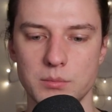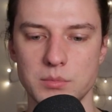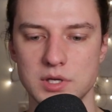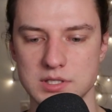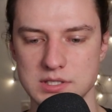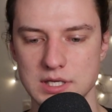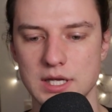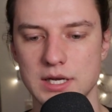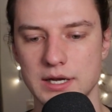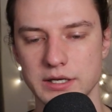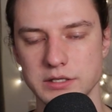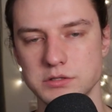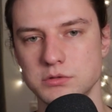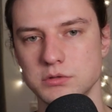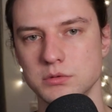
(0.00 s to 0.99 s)
Because again, I
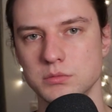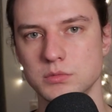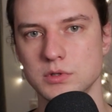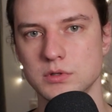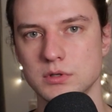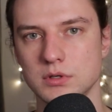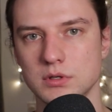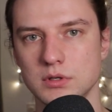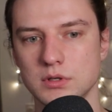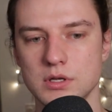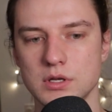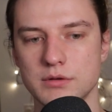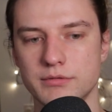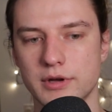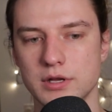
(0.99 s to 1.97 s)
assumed
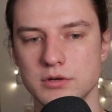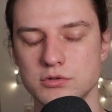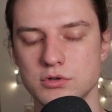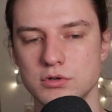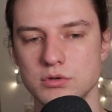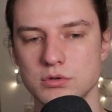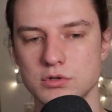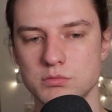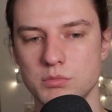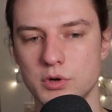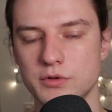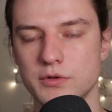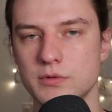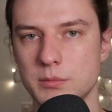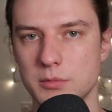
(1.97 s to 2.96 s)
if I introduce
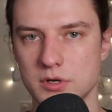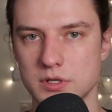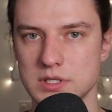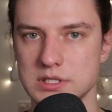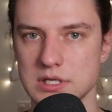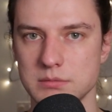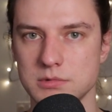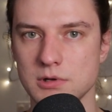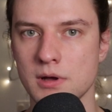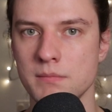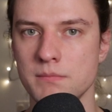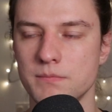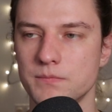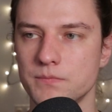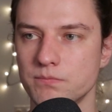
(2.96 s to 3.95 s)
both of them at the same
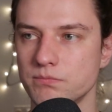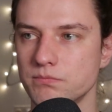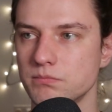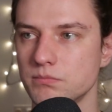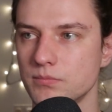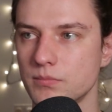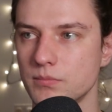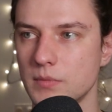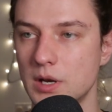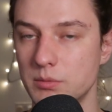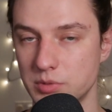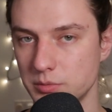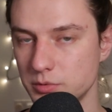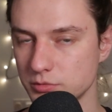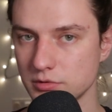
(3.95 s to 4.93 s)
time,
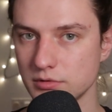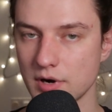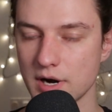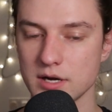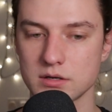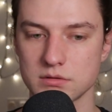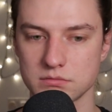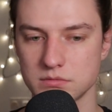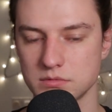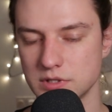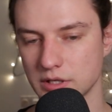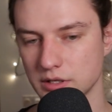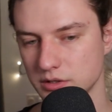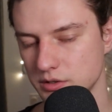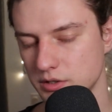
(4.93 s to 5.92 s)
and people were right,
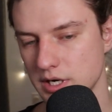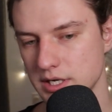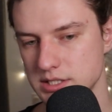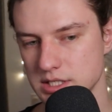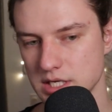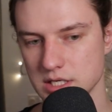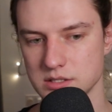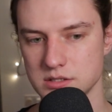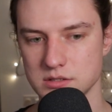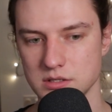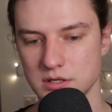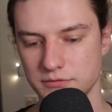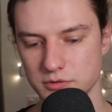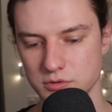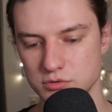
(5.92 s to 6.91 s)
the internet says
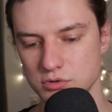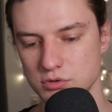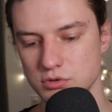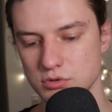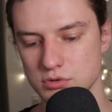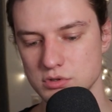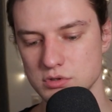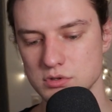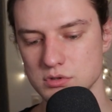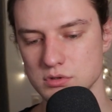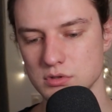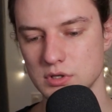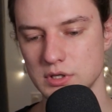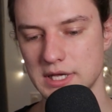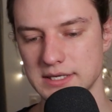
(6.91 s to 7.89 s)
if you introduce
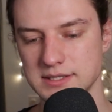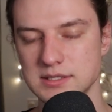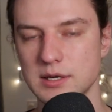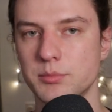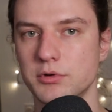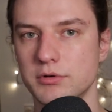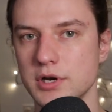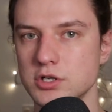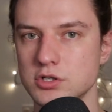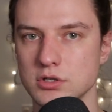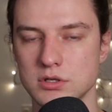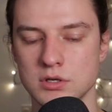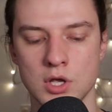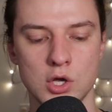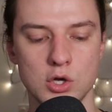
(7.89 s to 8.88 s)
that
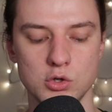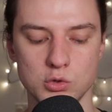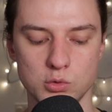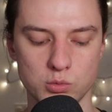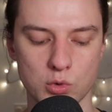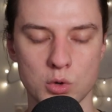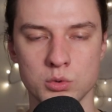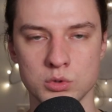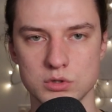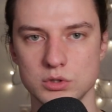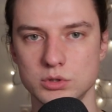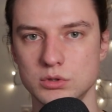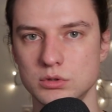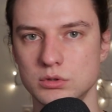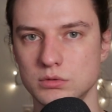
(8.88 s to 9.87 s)
separation, you won't
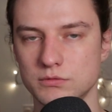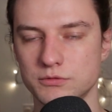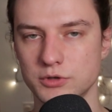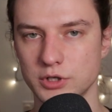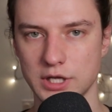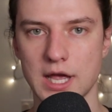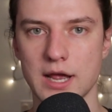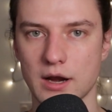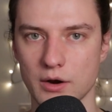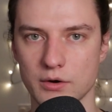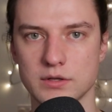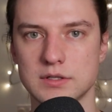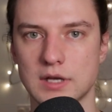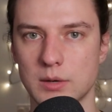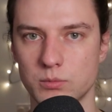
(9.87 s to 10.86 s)
forget how
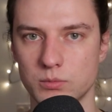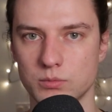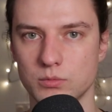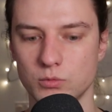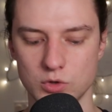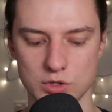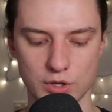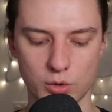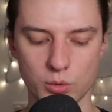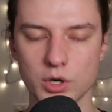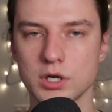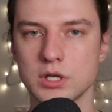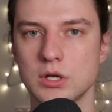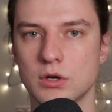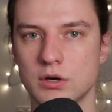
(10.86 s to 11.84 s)
to type with a
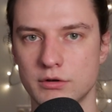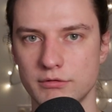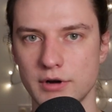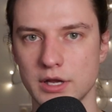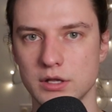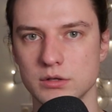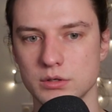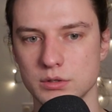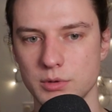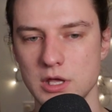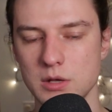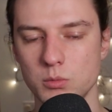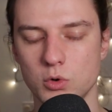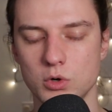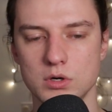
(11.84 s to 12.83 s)
QWERTY on a regular
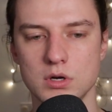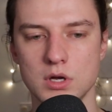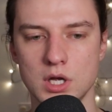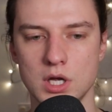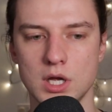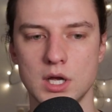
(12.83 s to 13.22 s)
keyboard,